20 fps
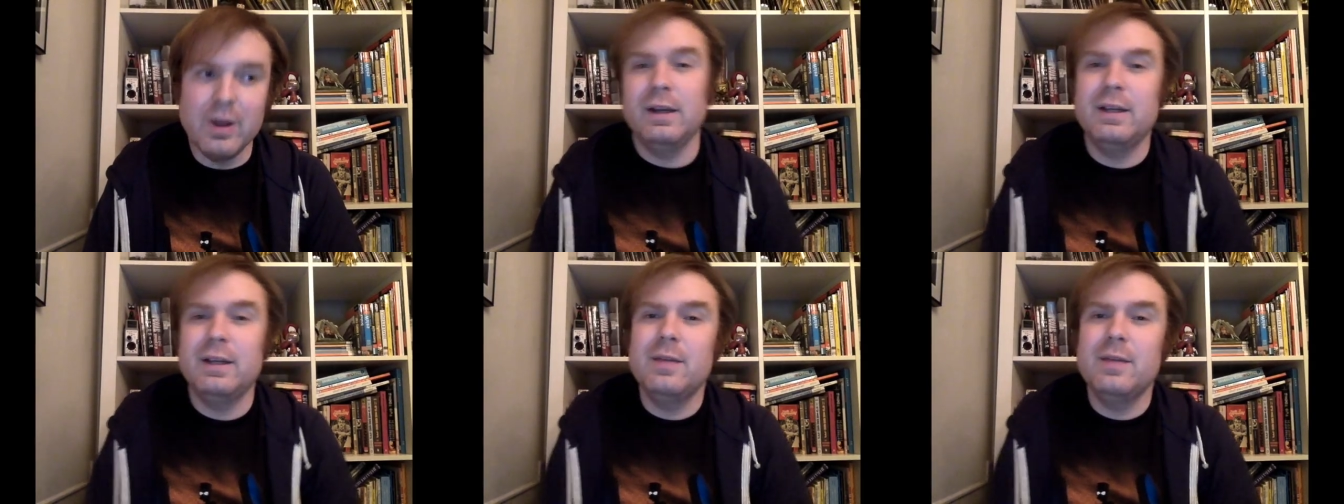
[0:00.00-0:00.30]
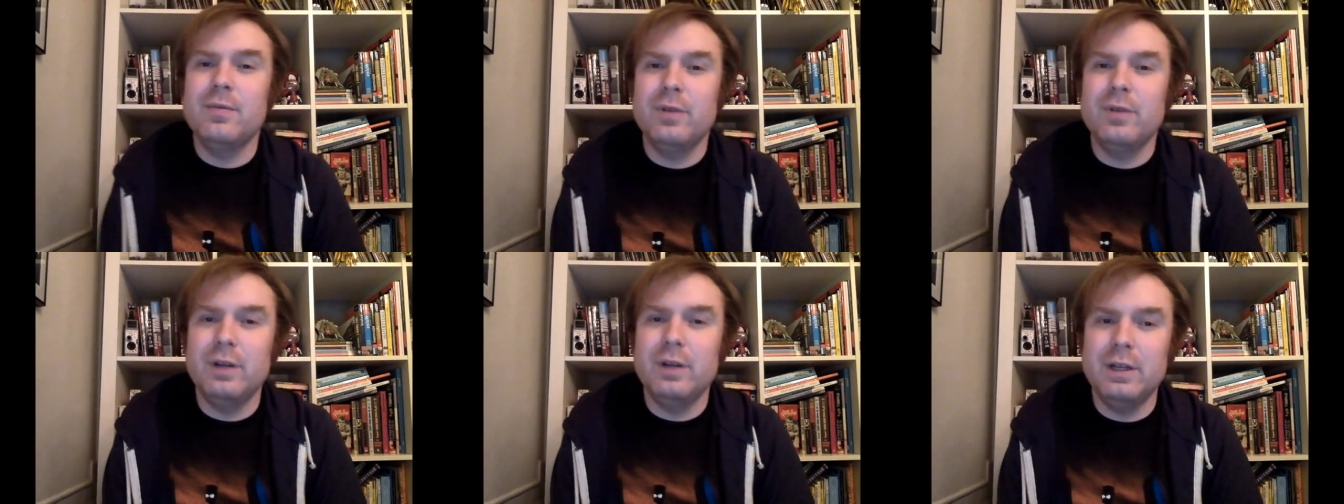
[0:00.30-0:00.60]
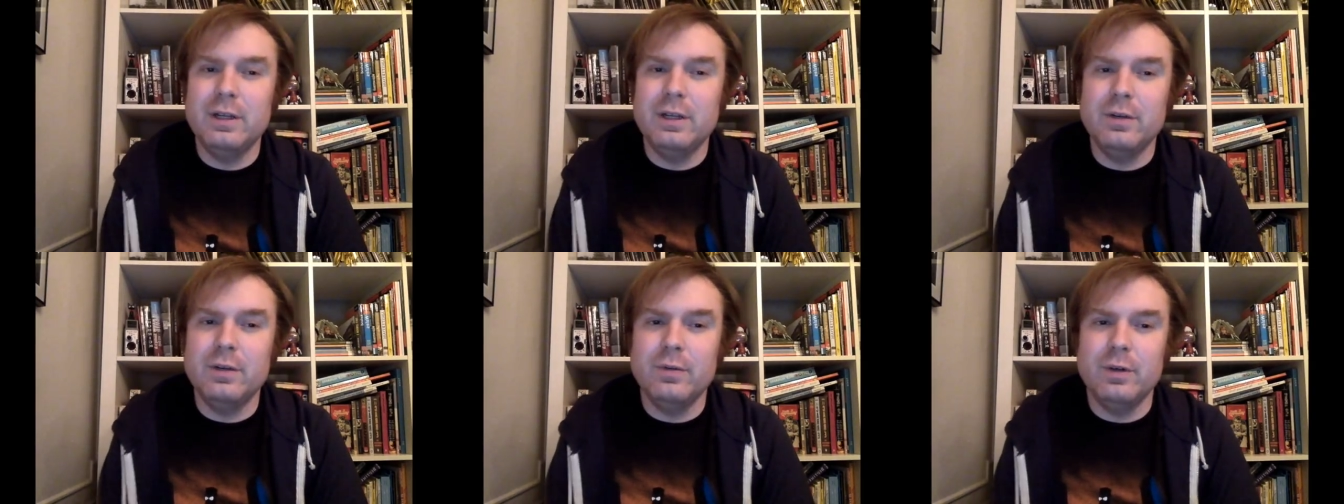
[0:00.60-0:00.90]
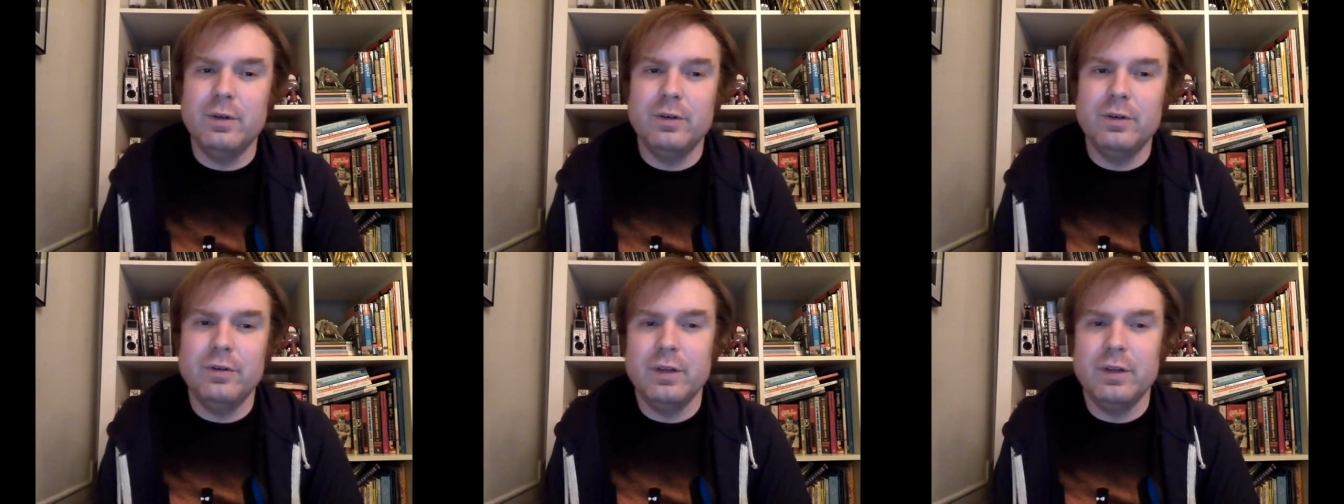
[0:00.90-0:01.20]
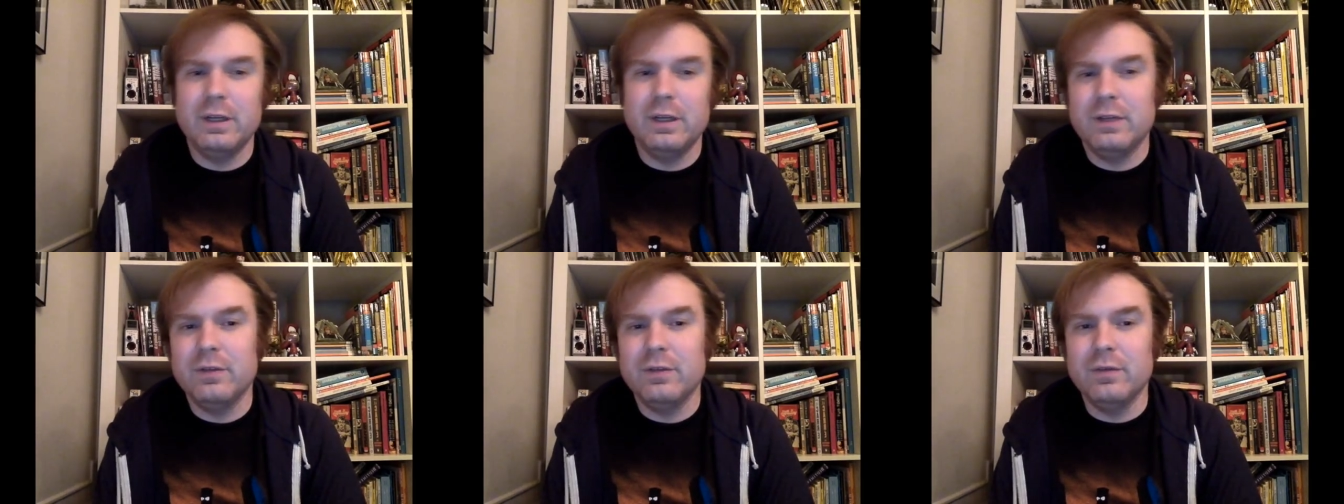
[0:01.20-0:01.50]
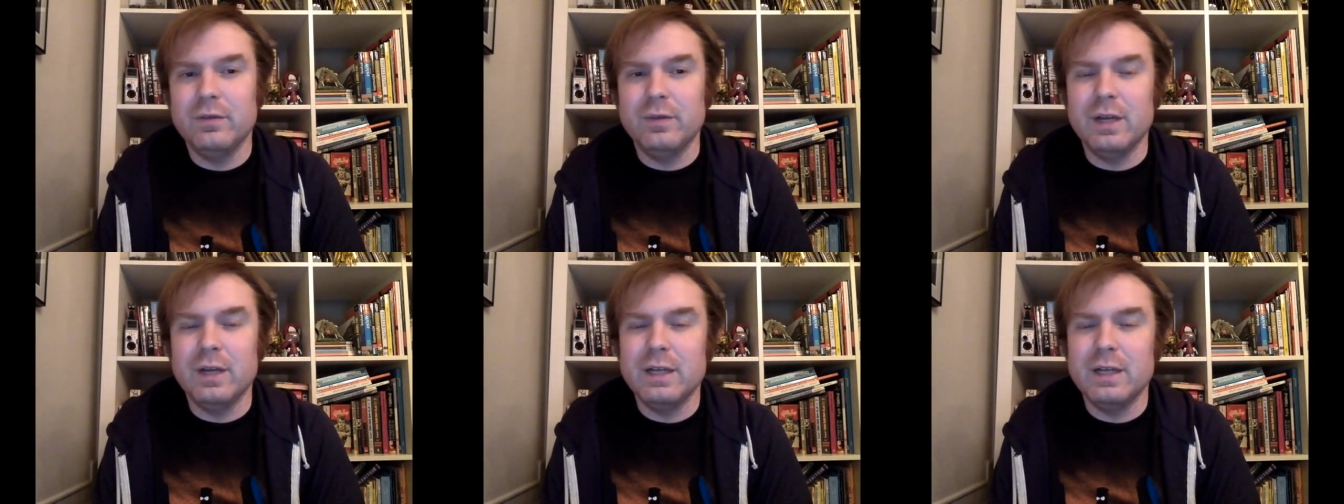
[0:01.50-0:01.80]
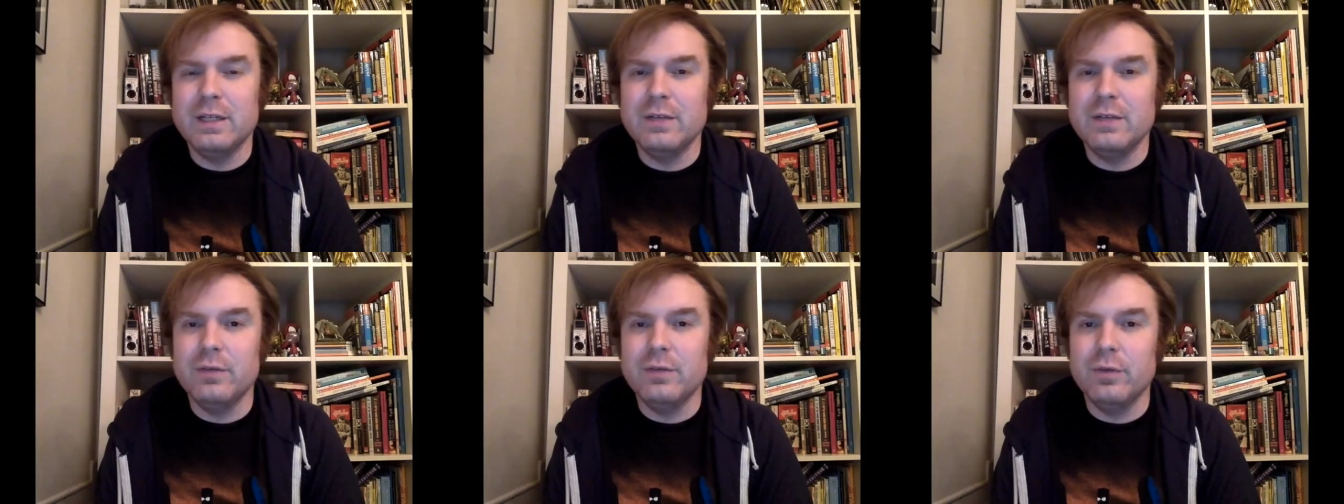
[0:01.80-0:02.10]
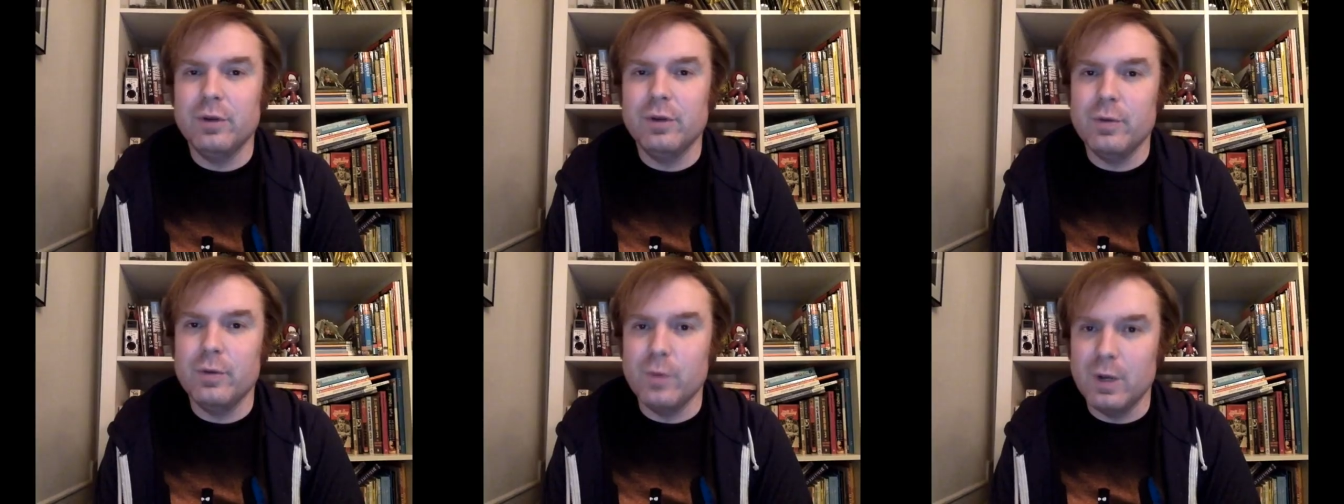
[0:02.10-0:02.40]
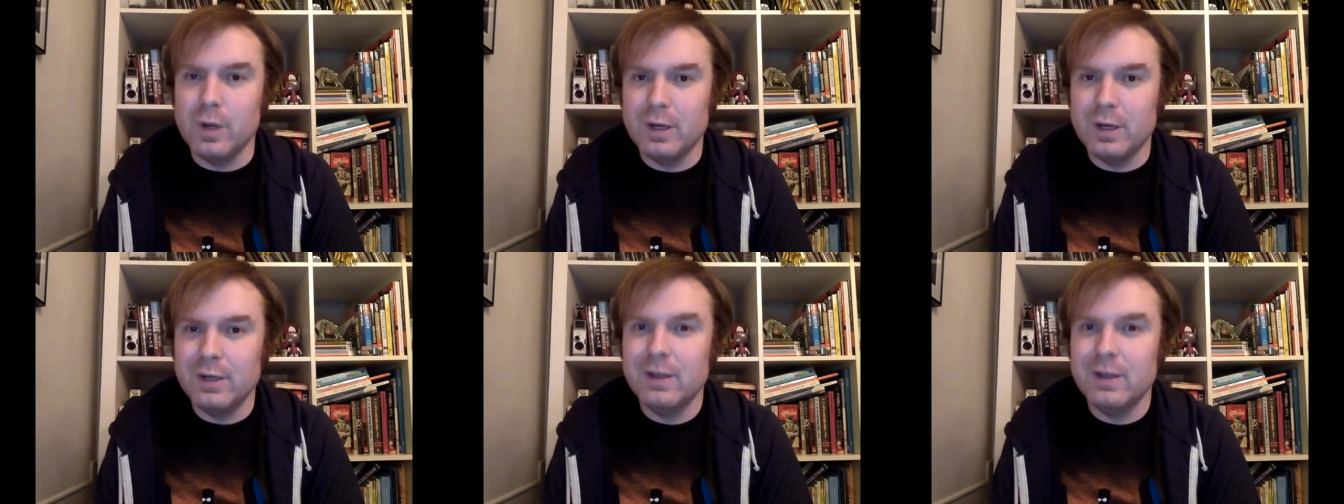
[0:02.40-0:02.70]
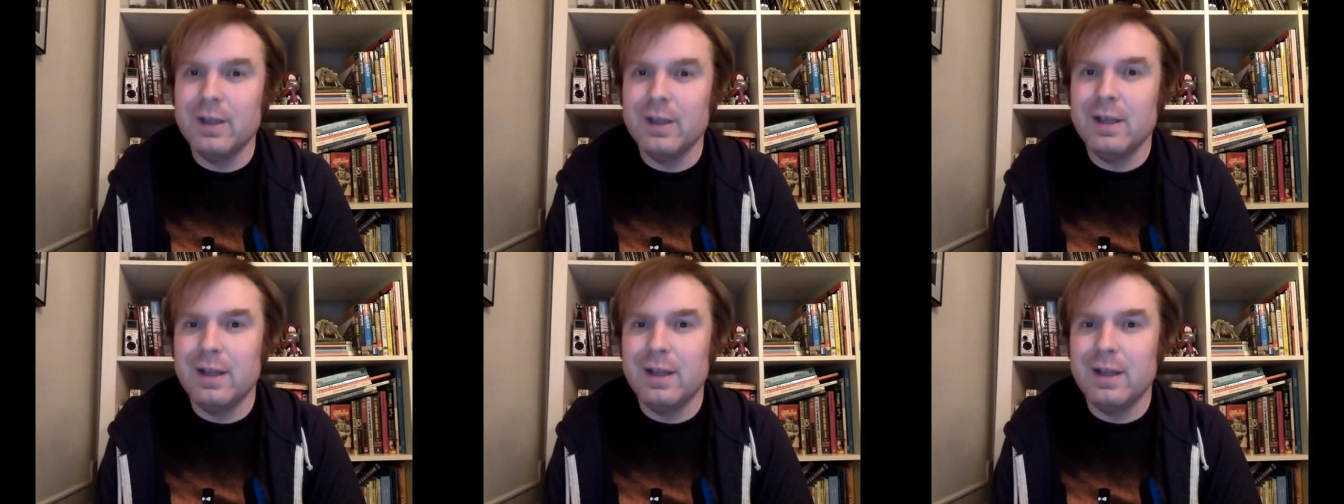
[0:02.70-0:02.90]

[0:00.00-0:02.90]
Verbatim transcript: I keep reading he didn't want to do that because of 1941,